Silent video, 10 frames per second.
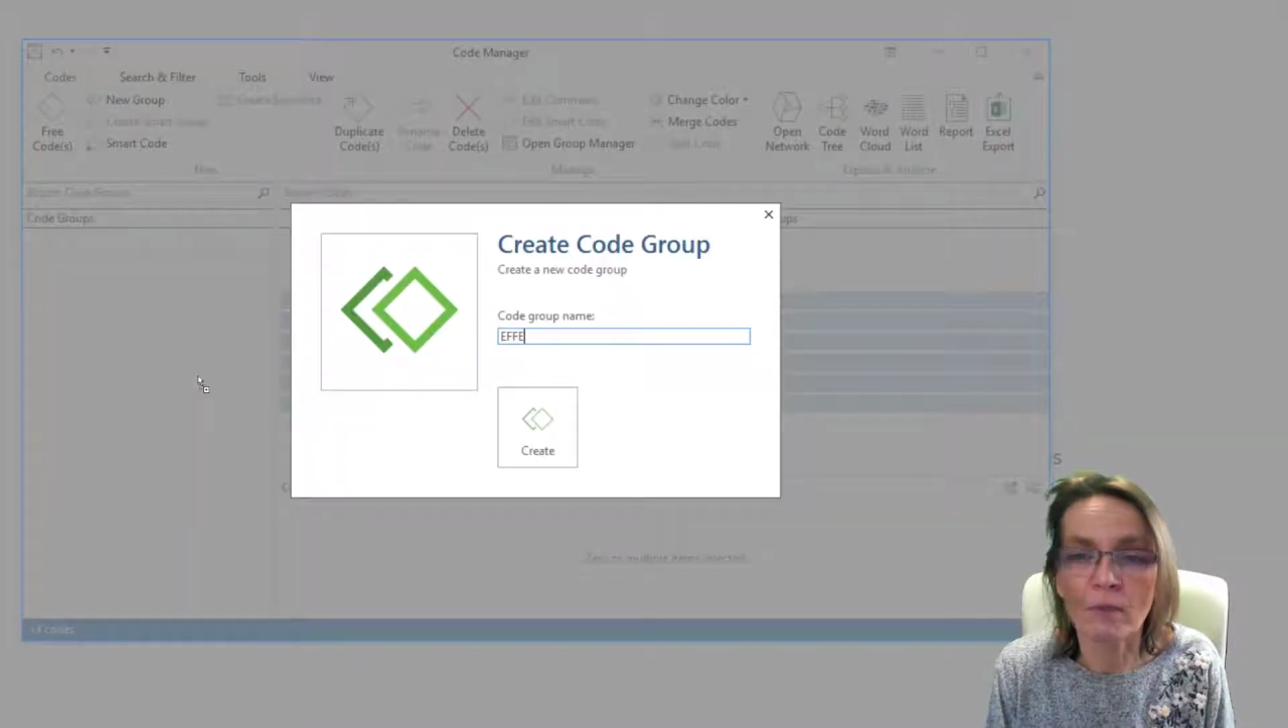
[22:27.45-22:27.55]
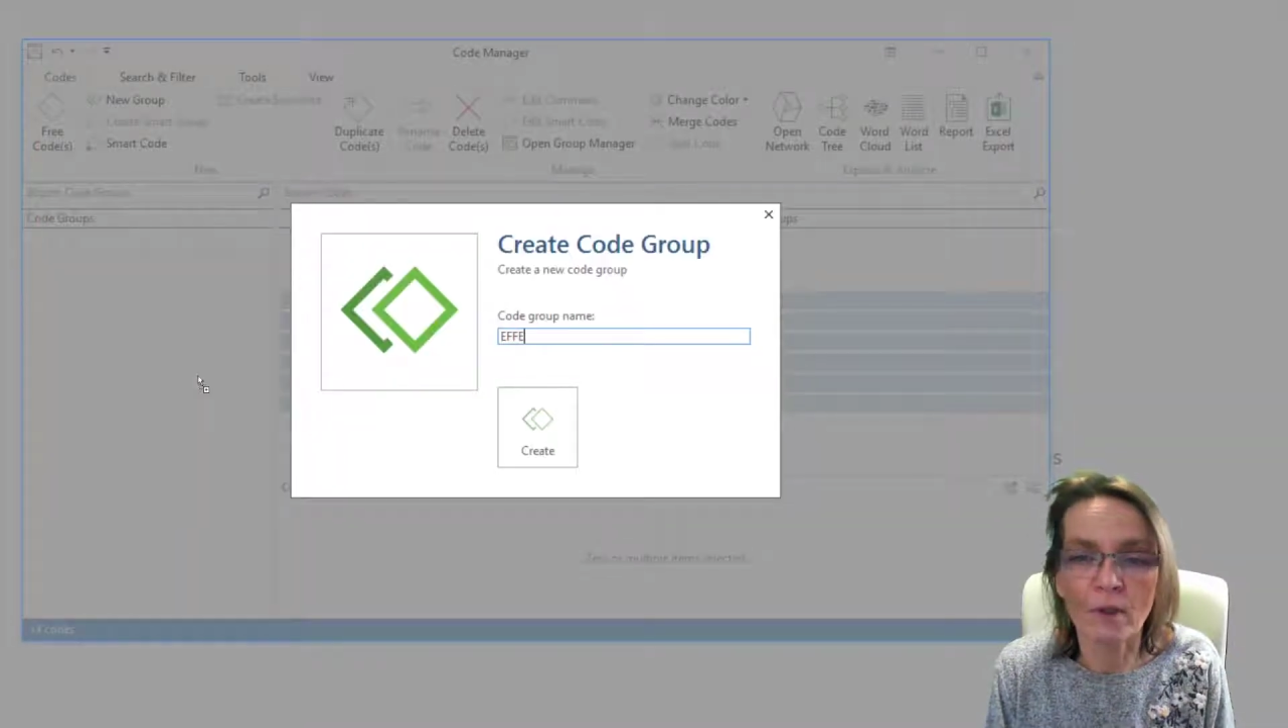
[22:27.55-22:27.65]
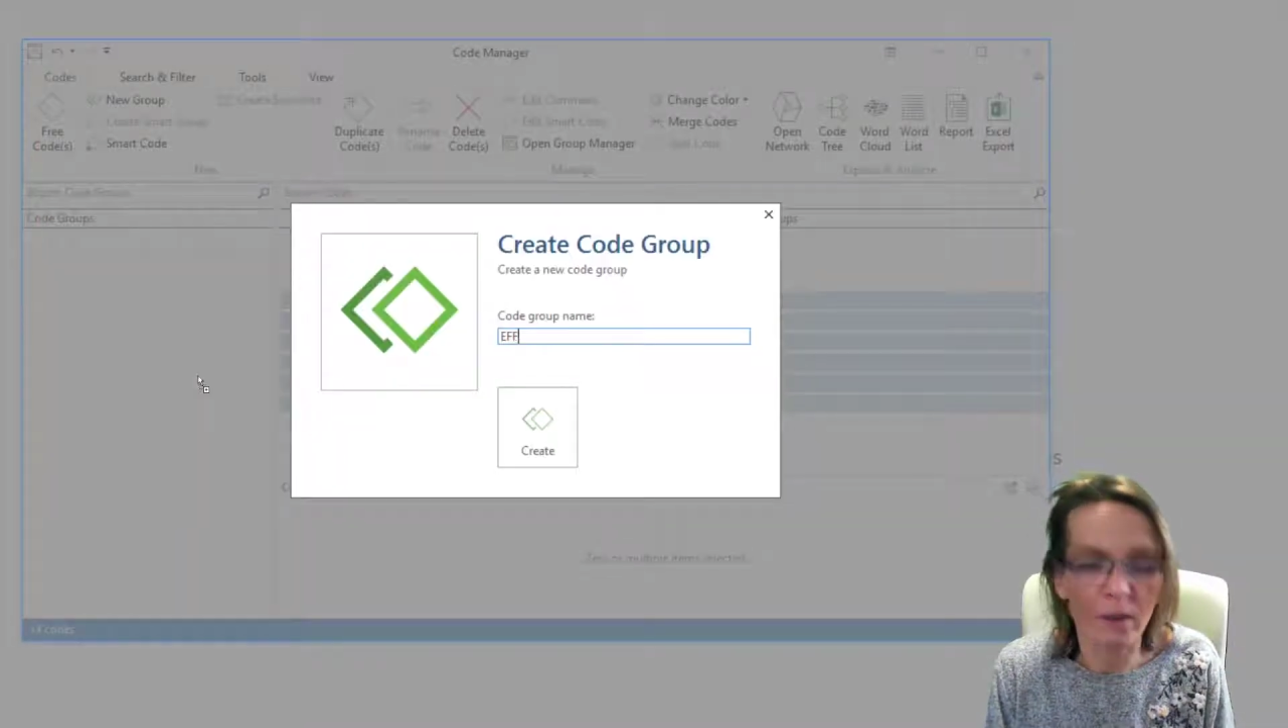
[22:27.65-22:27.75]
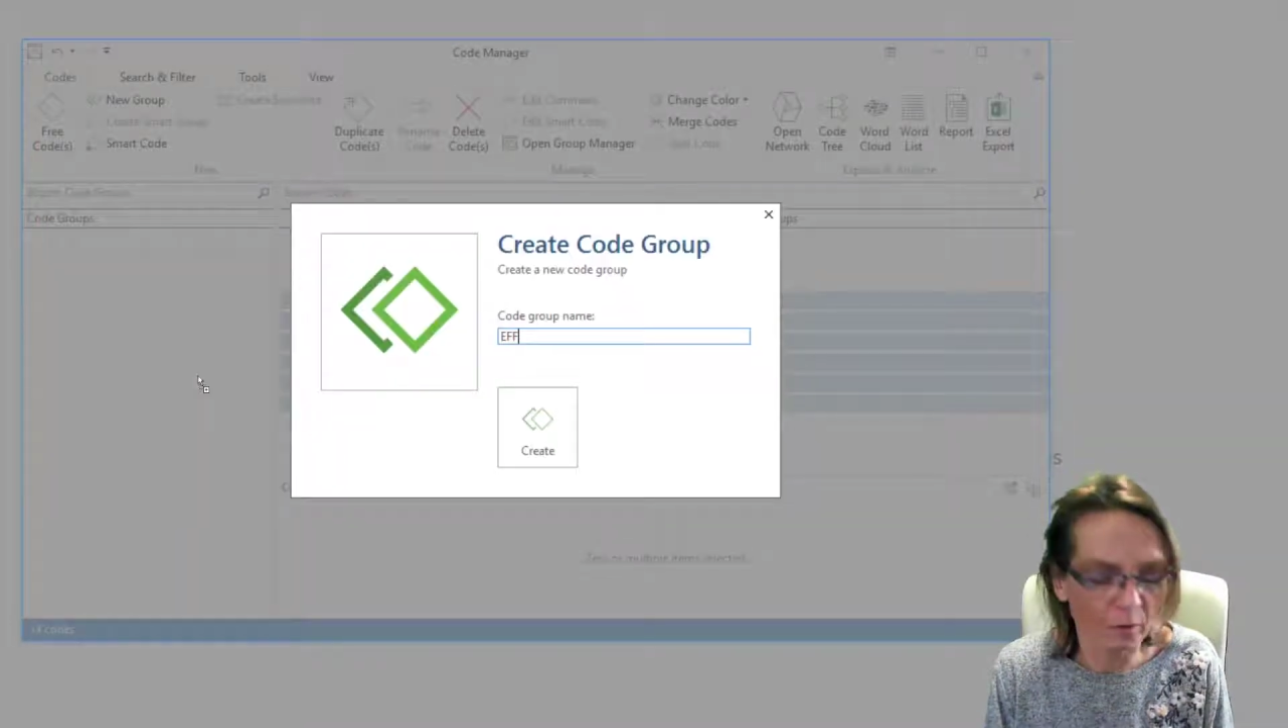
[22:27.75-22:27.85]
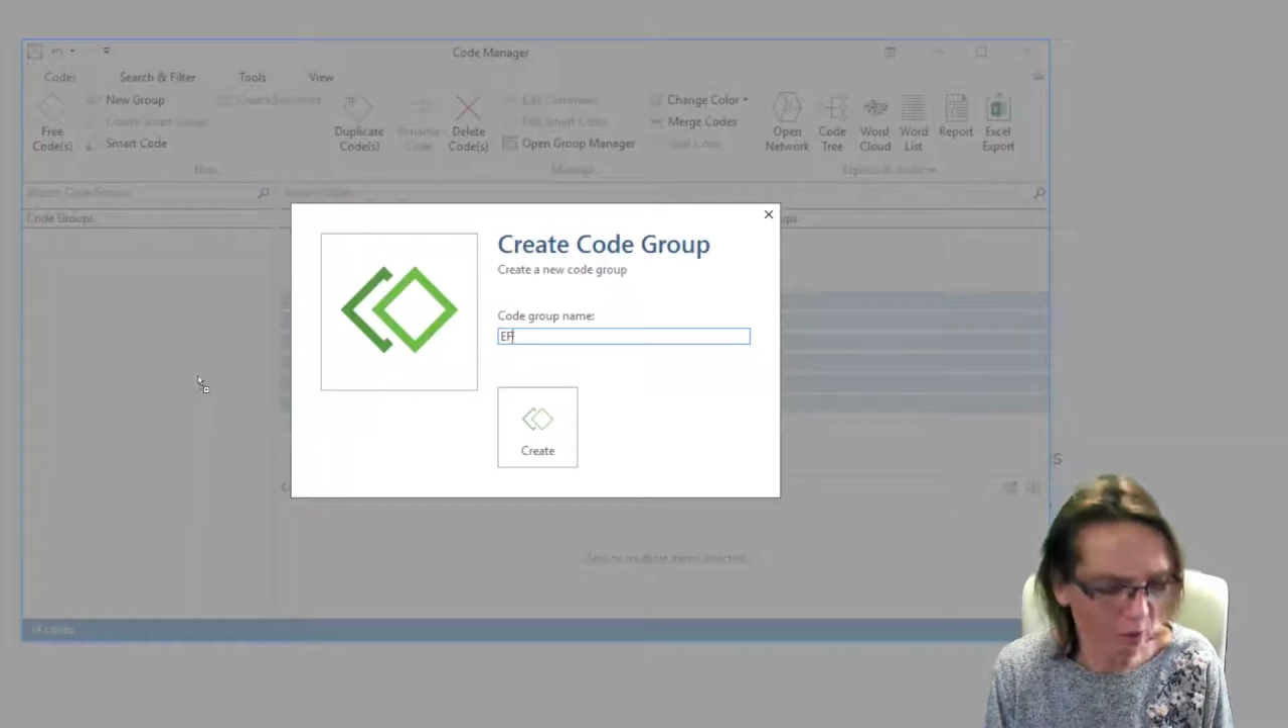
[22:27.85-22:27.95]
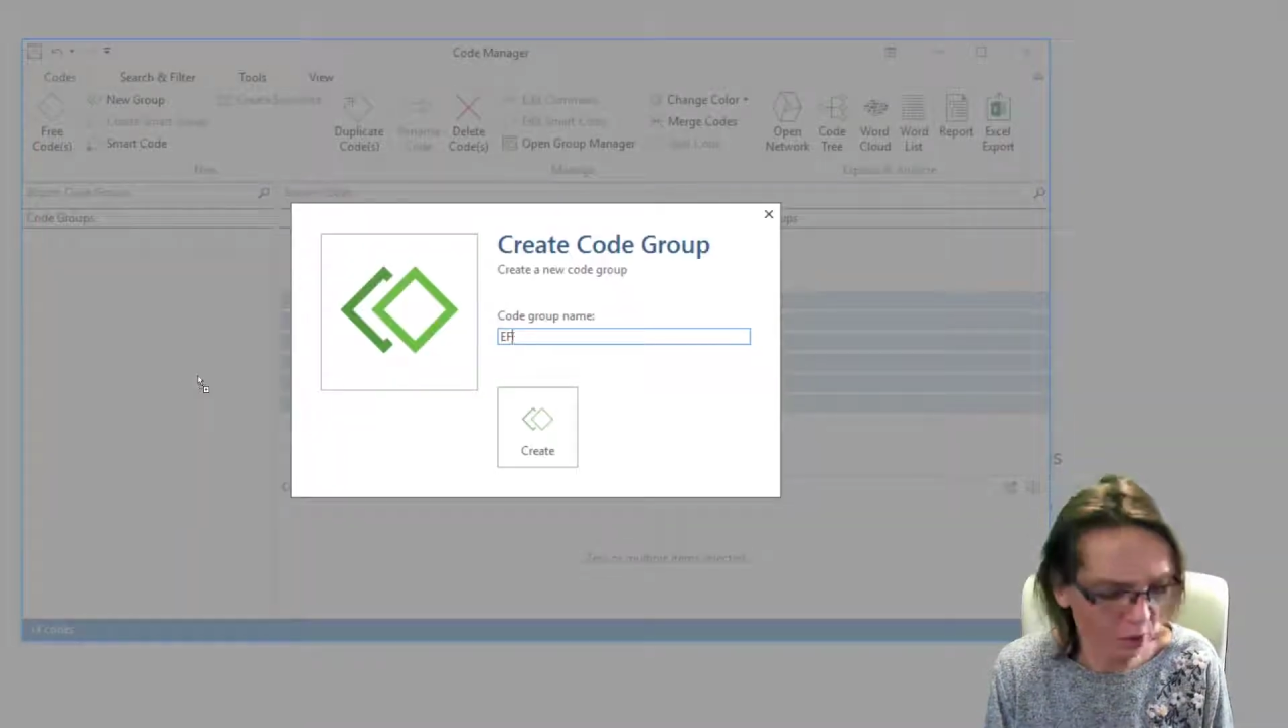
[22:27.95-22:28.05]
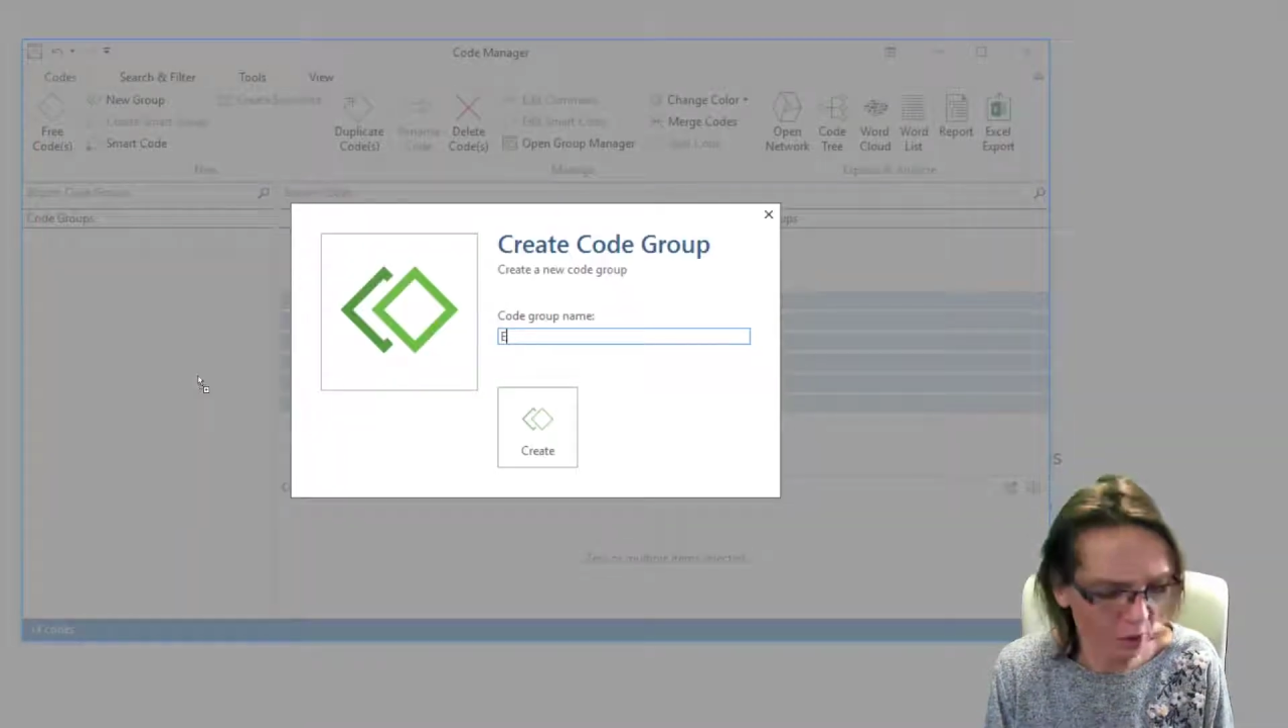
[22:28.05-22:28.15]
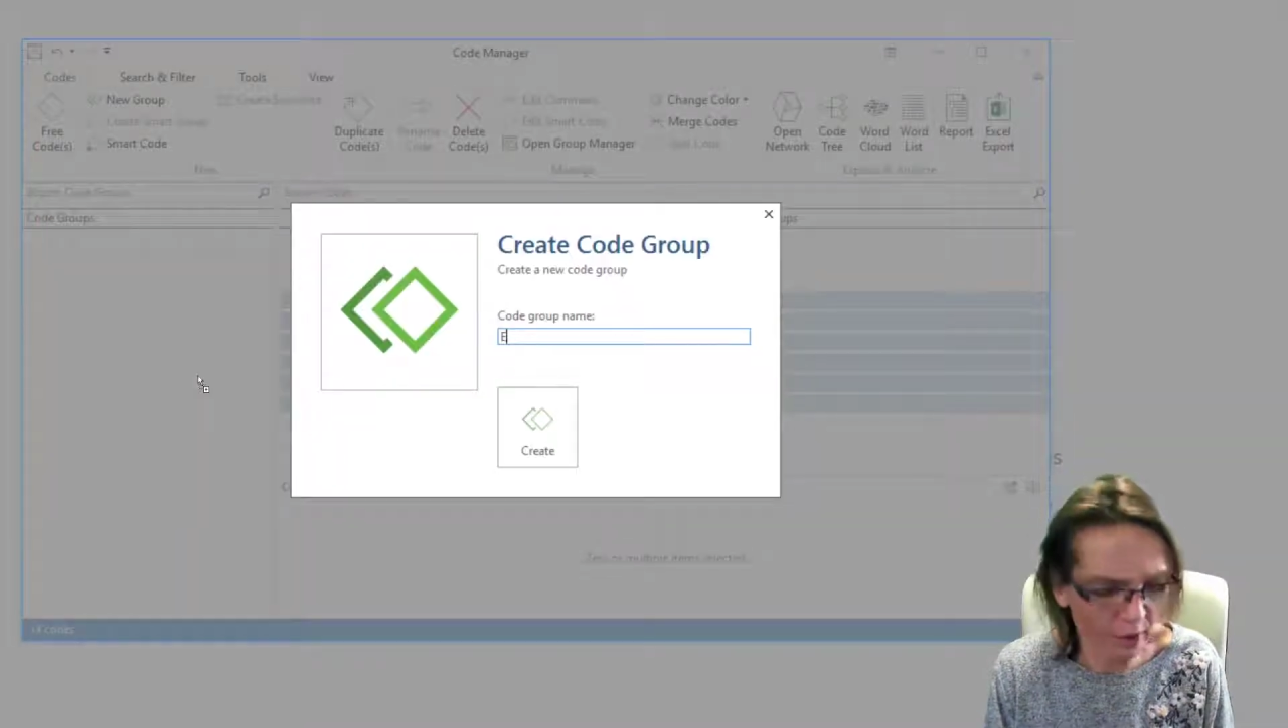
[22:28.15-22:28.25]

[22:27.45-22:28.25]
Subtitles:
which you don't have